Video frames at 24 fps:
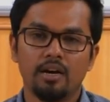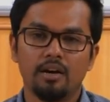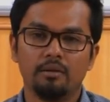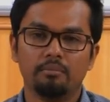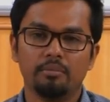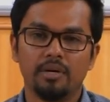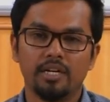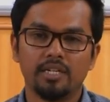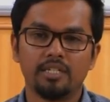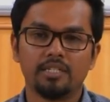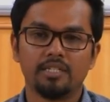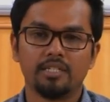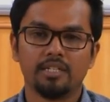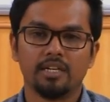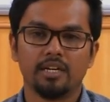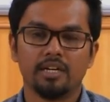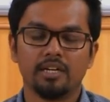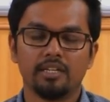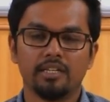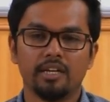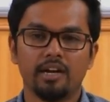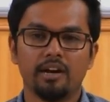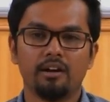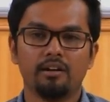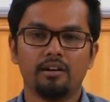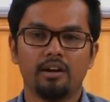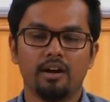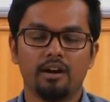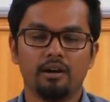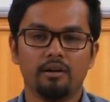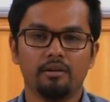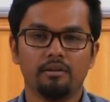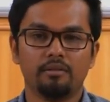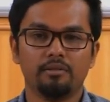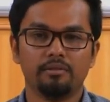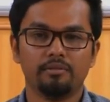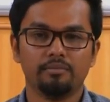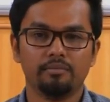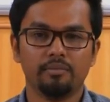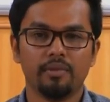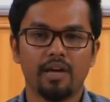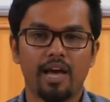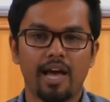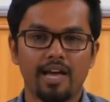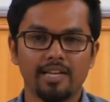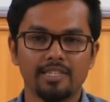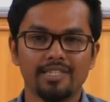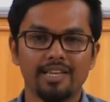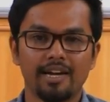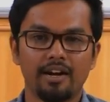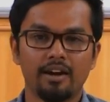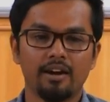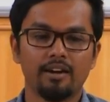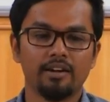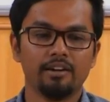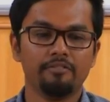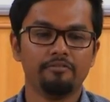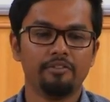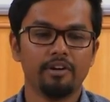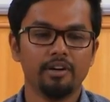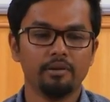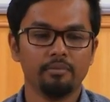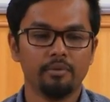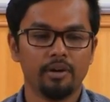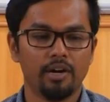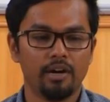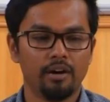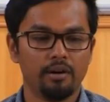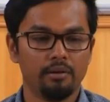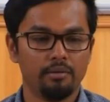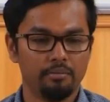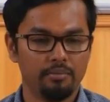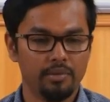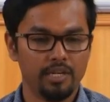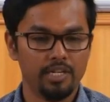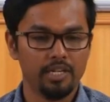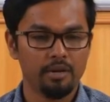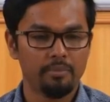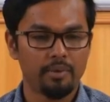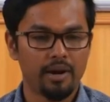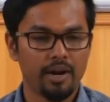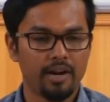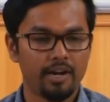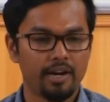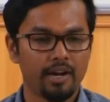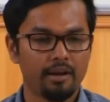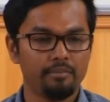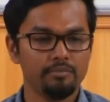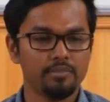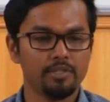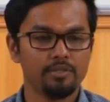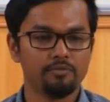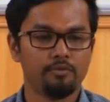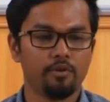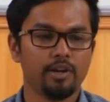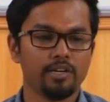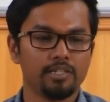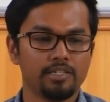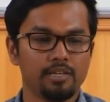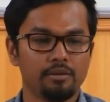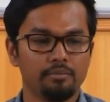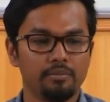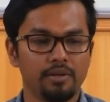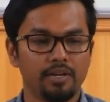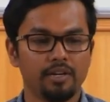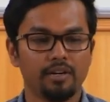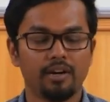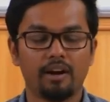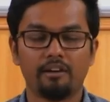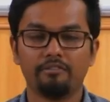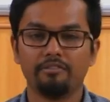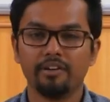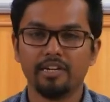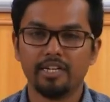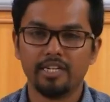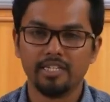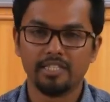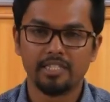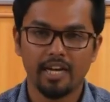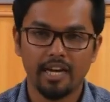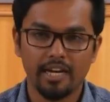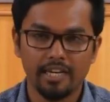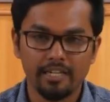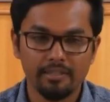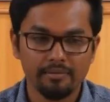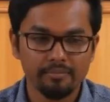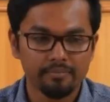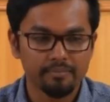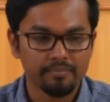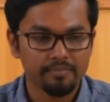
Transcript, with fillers: But uh, there are, uh, as there are different media paradigms, for example, graphic design,